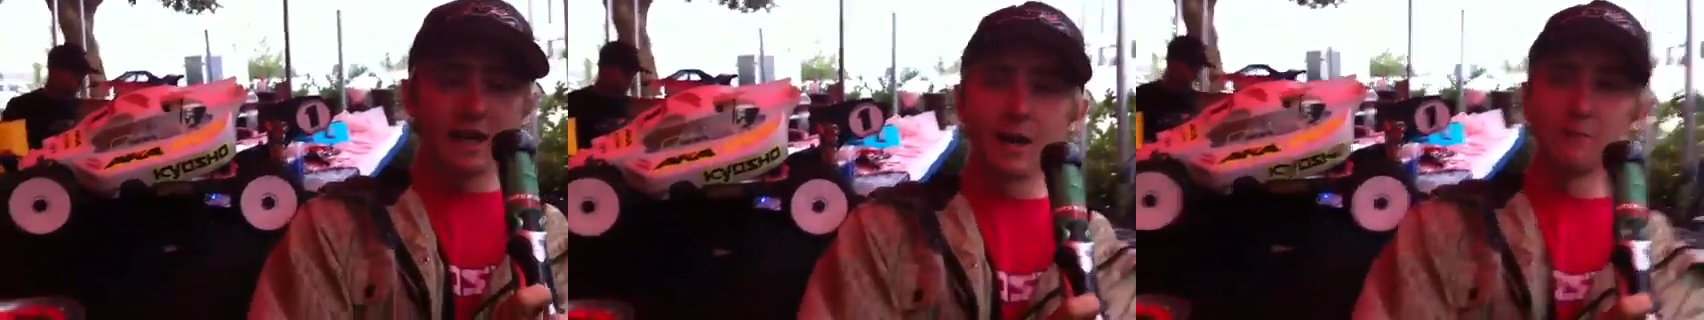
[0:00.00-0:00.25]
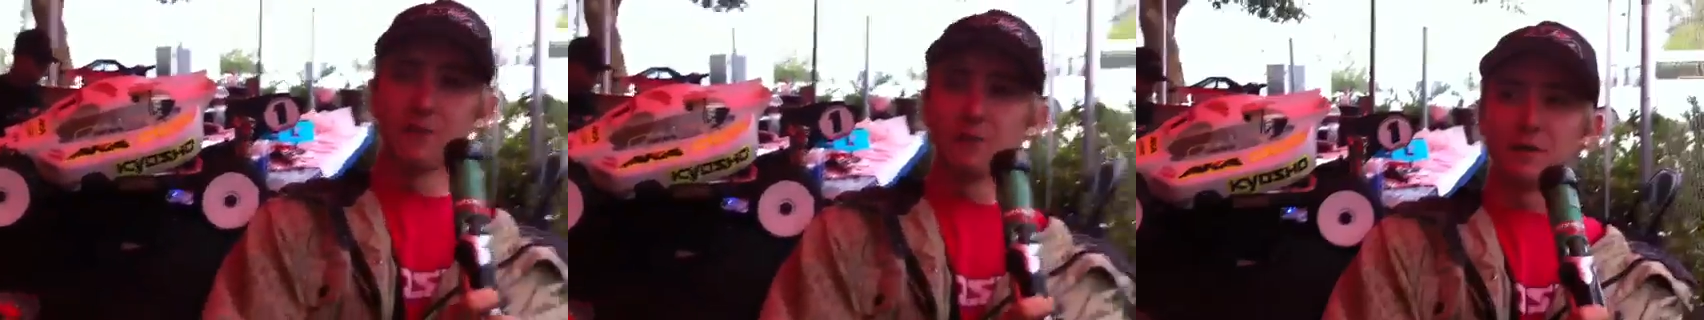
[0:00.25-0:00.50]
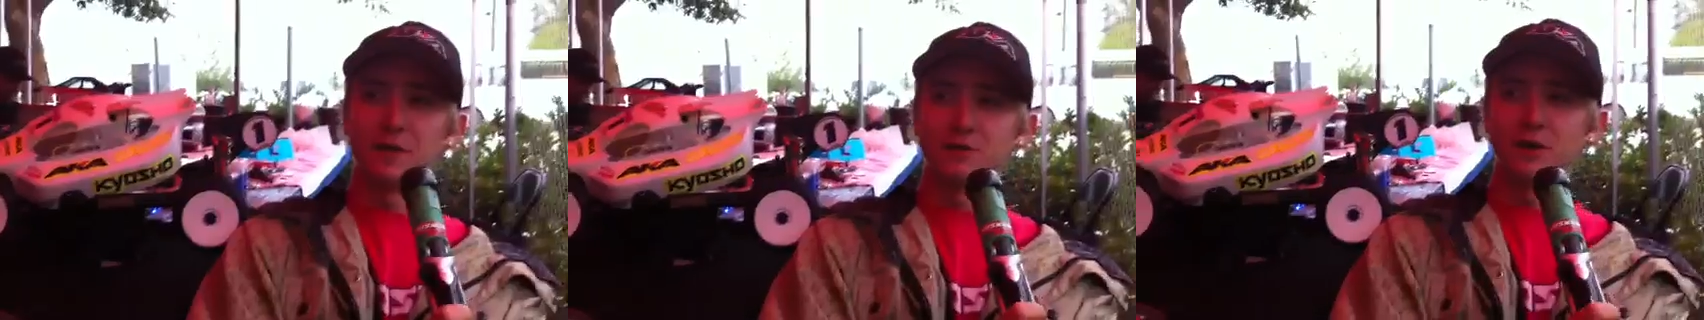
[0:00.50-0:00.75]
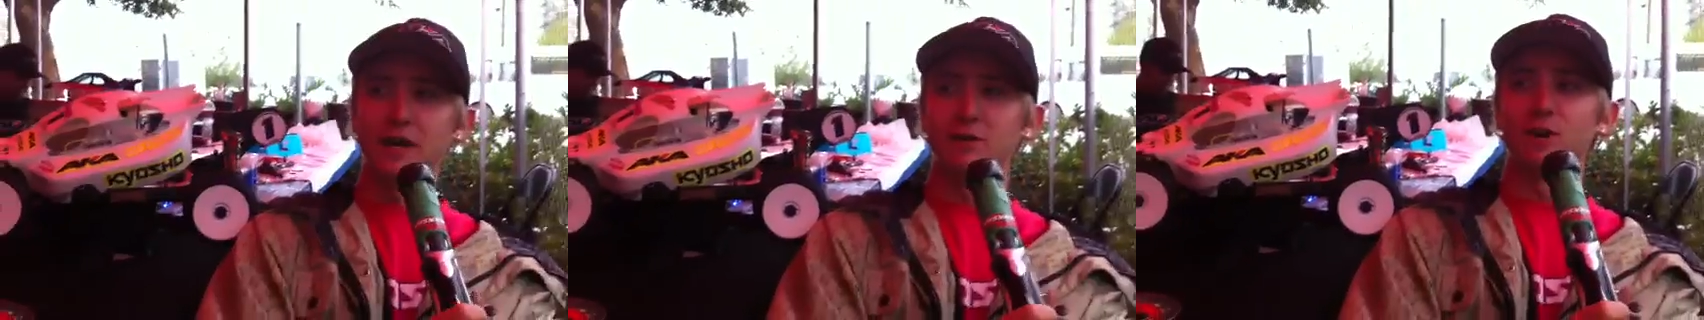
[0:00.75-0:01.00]
Yeah, I feel really
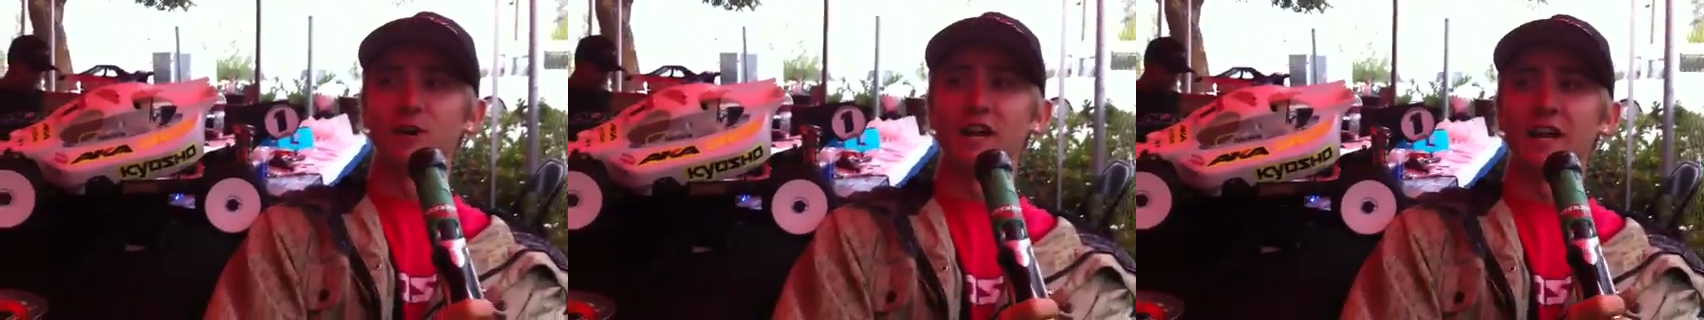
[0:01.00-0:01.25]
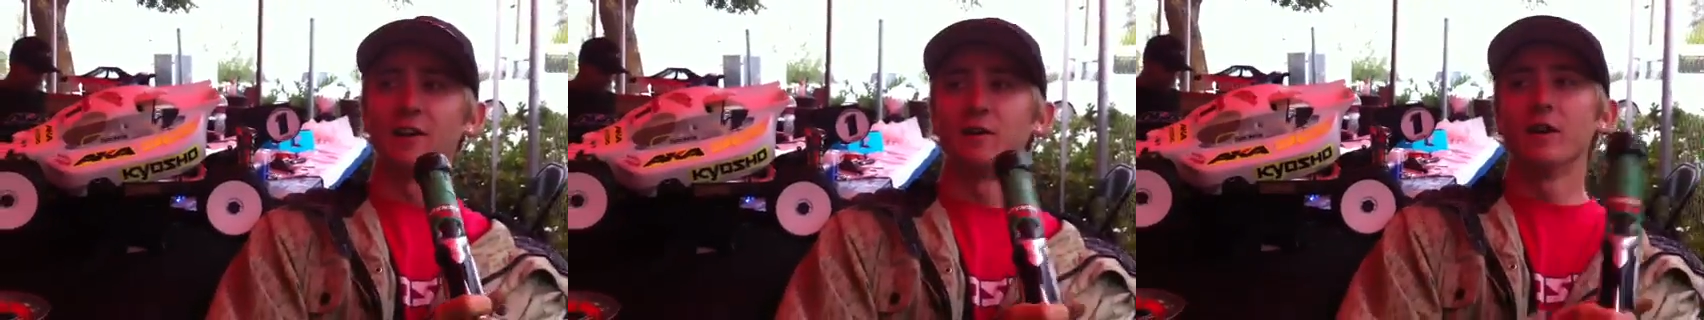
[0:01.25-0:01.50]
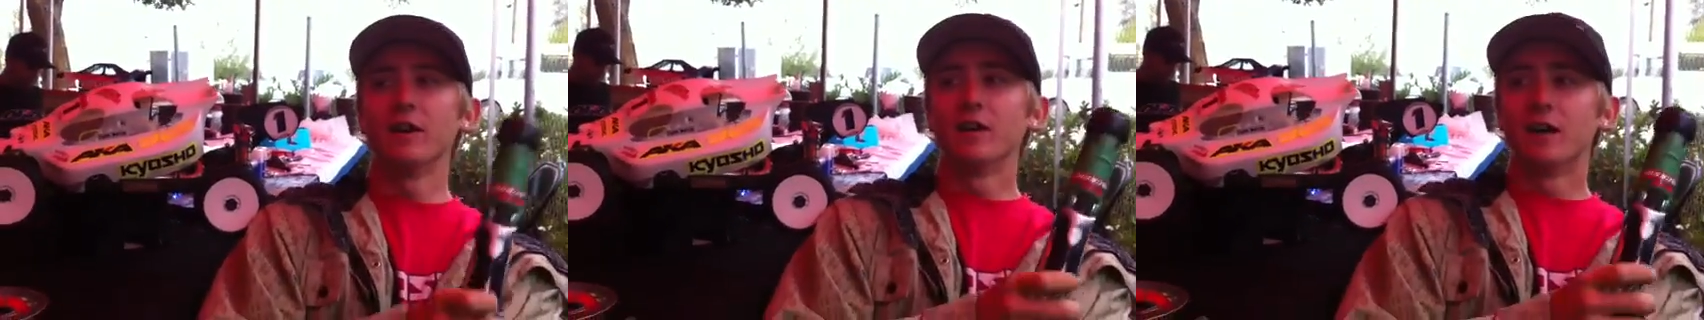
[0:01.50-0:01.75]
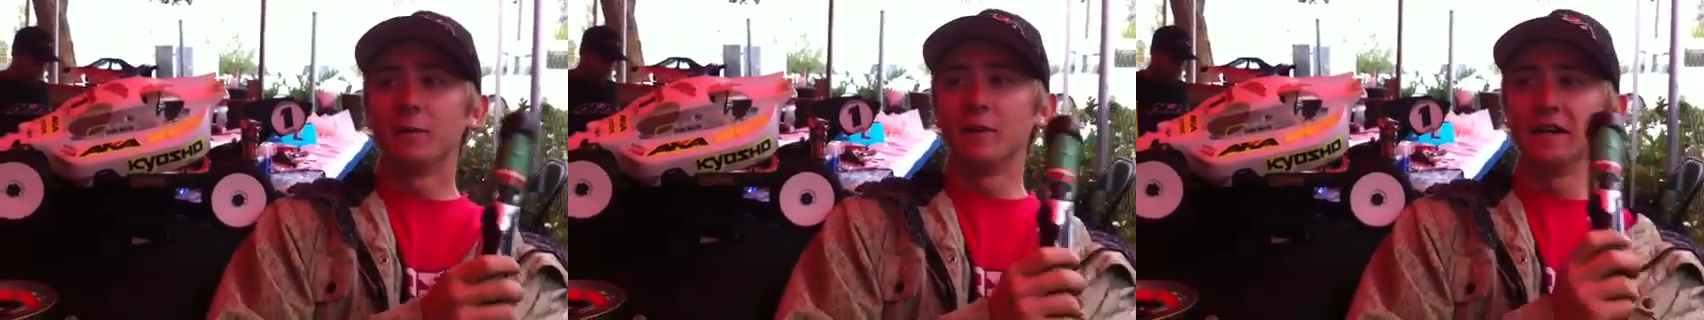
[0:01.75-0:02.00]
great right now.
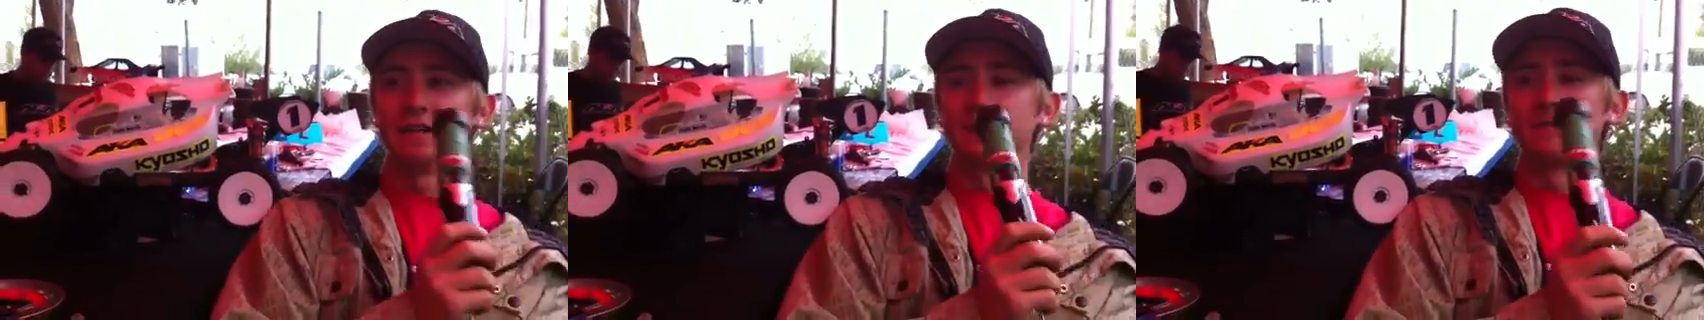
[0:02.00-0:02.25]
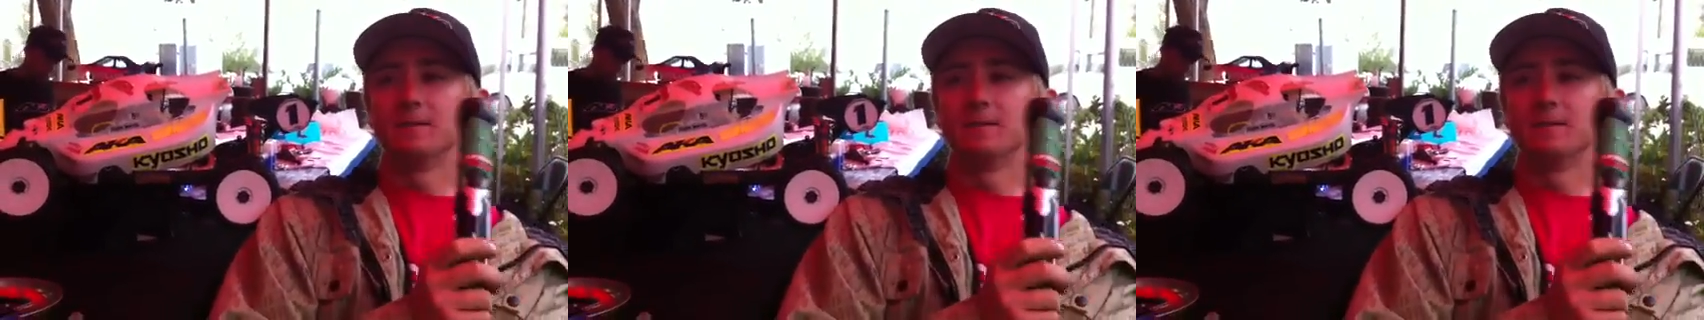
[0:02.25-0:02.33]
I mean,